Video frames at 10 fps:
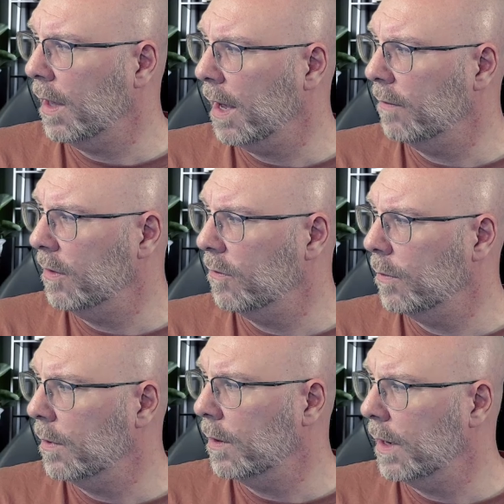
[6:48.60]
this
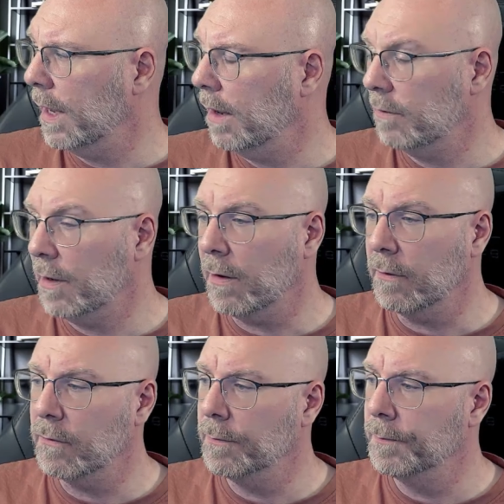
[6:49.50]
one as
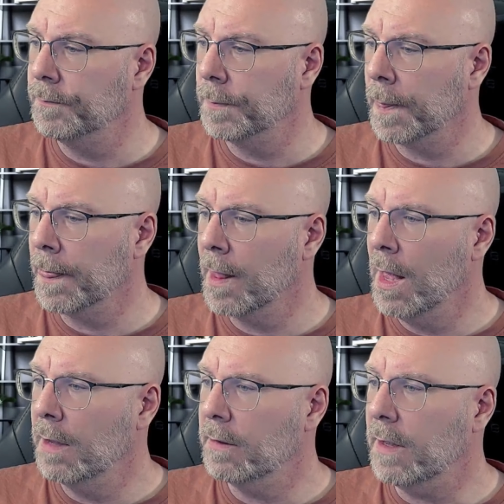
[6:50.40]
large.
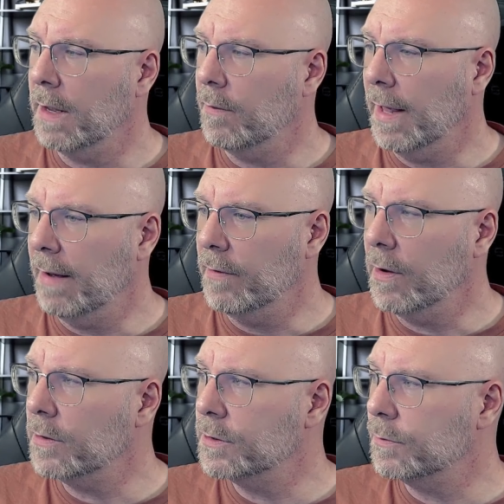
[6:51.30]
Then I will have
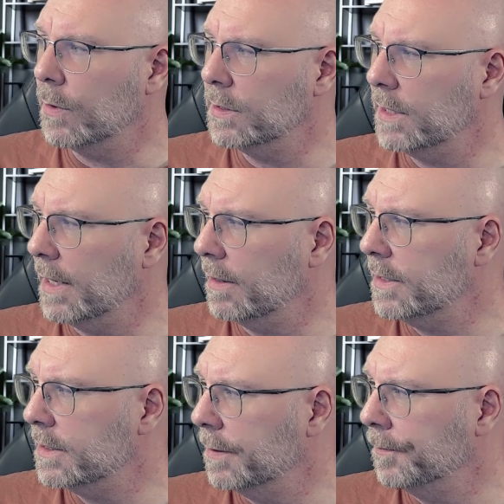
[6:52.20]
large ones like
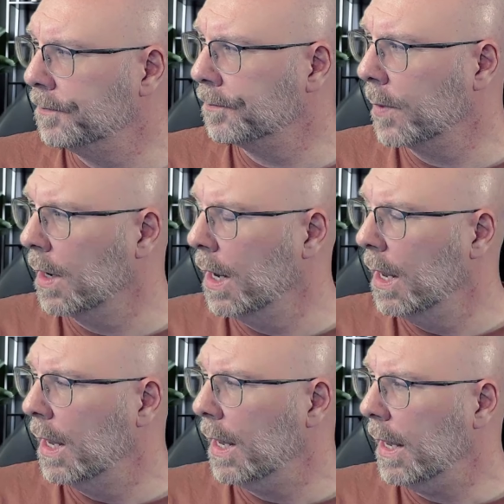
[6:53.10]
this.
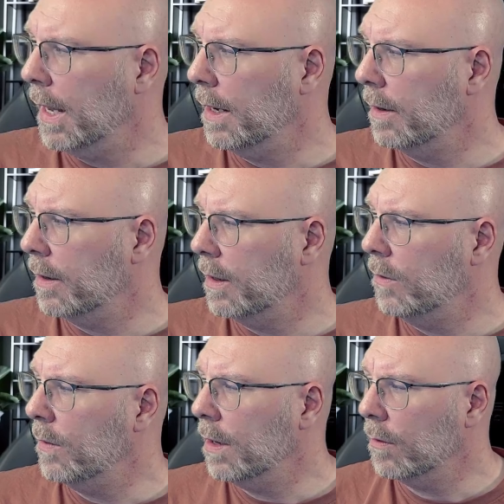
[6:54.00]
And you
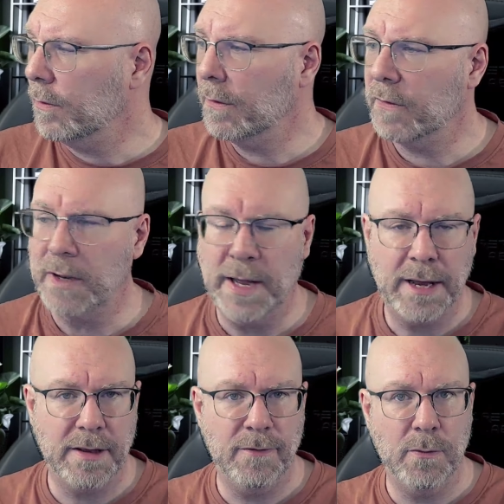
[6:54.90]
can also select
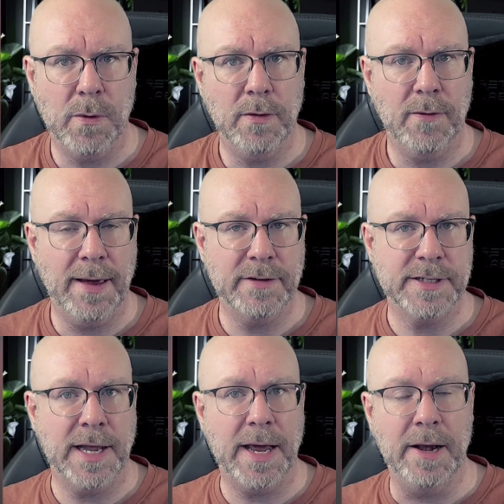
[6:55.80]
if you want to have a
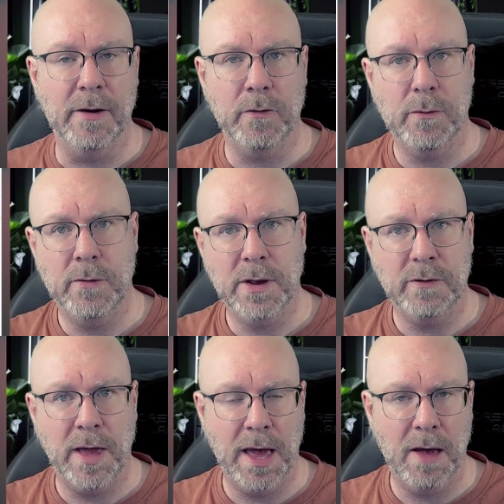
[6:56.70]
slider. So you just
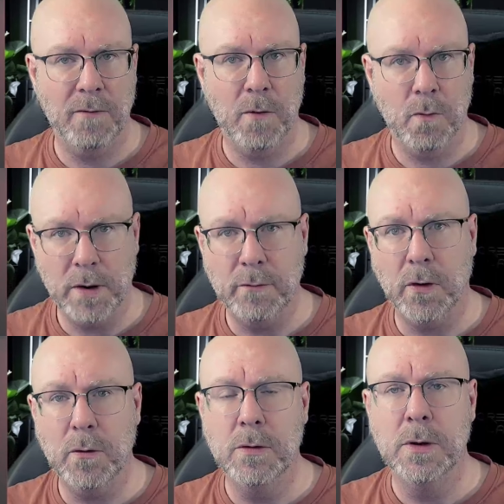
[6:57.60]
have one
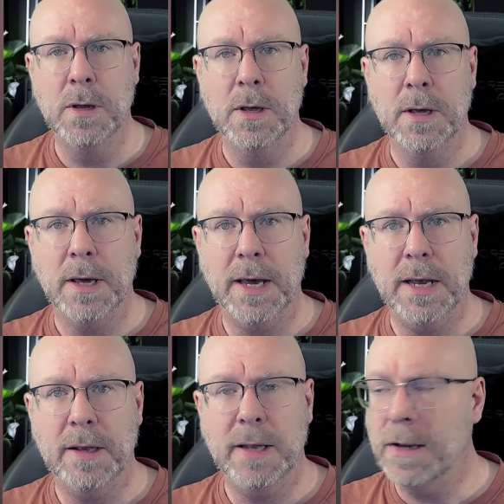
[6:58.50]
row,
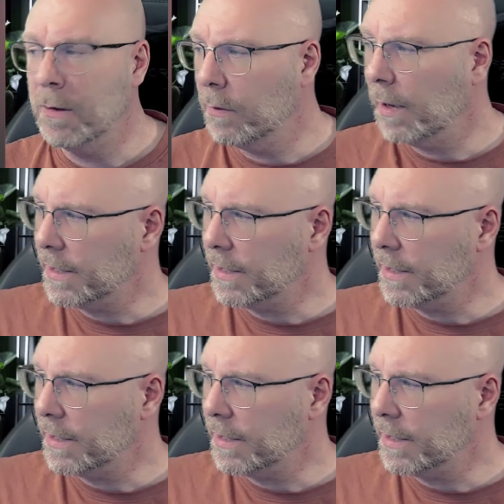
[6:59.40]
and then you will actually